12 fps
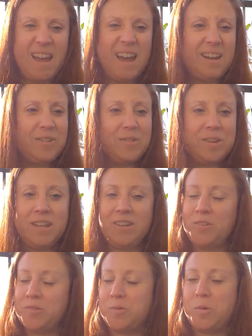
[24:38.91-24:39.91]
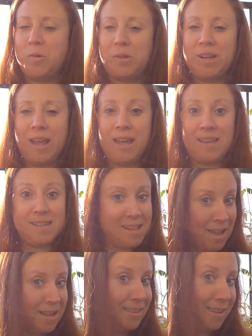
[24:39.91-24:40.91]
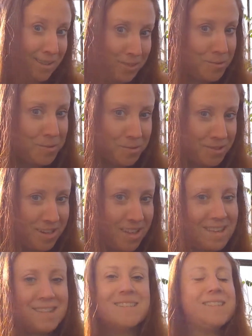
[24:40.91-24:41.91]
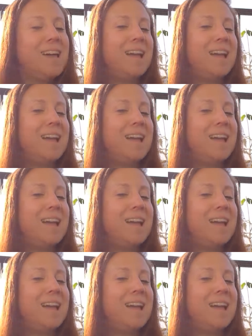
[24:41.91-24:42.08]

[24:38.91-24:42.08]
I don't need those golden eggs. I'd like the golden eggs.